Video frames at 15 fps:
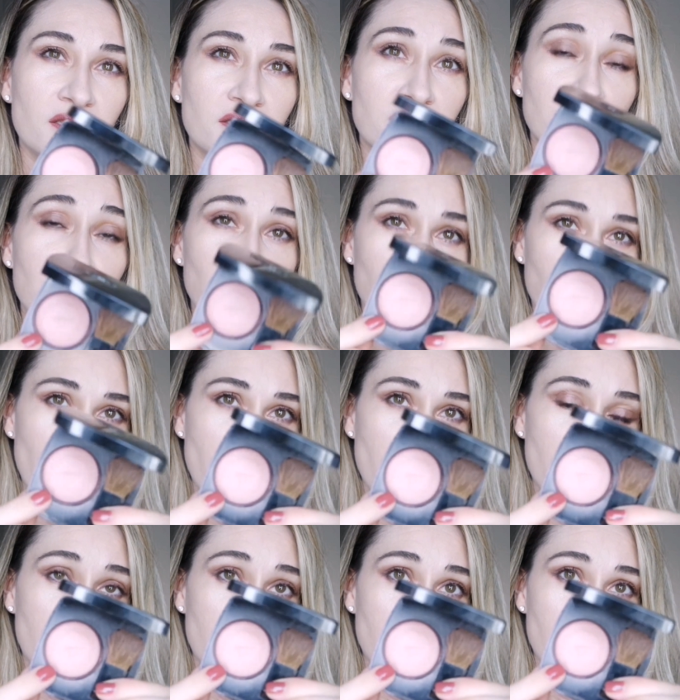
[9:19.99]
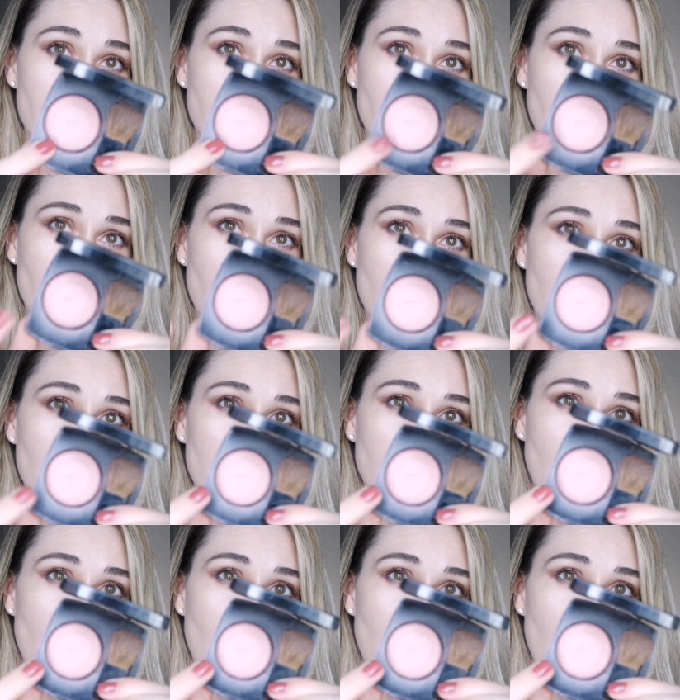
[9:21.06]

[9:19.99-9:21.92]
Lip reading: This shade is